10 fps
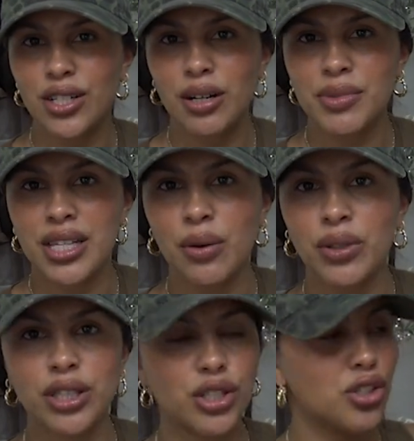top set
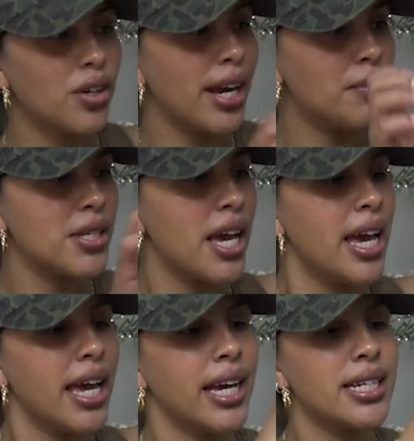with the stripes
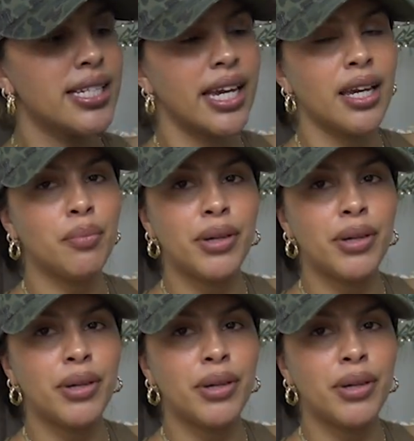and a